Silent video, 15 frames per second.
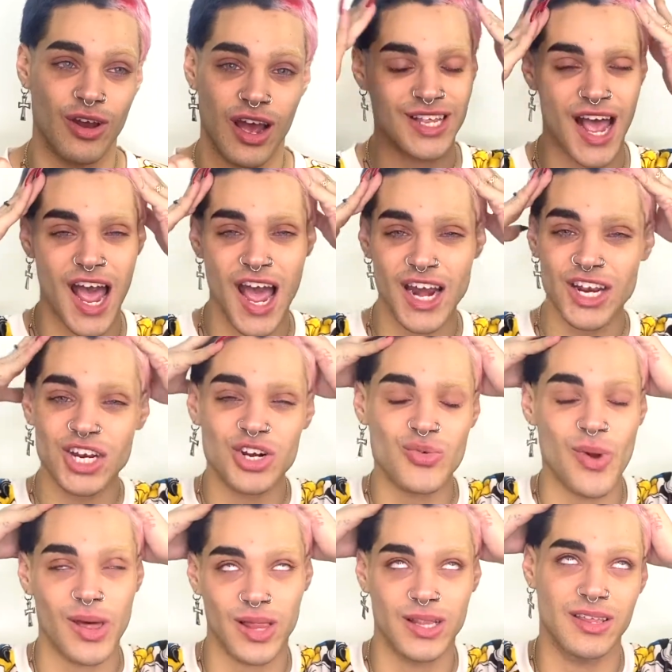I had a
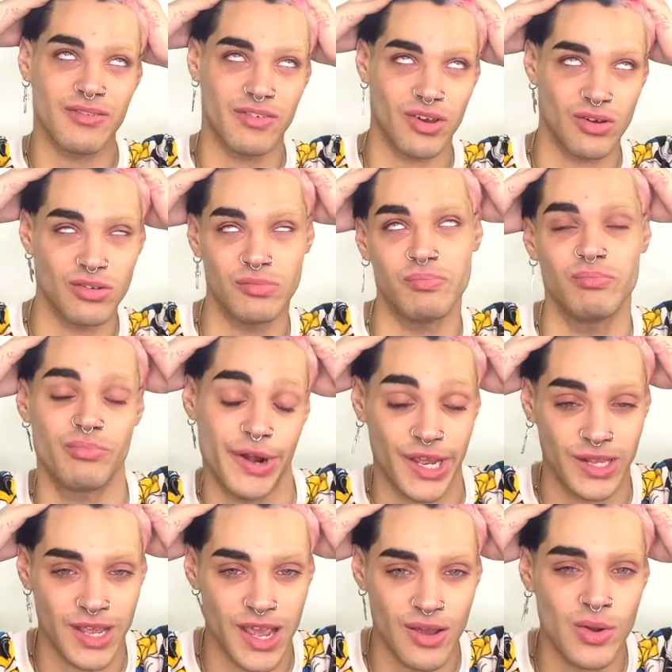Cruella de Vil down.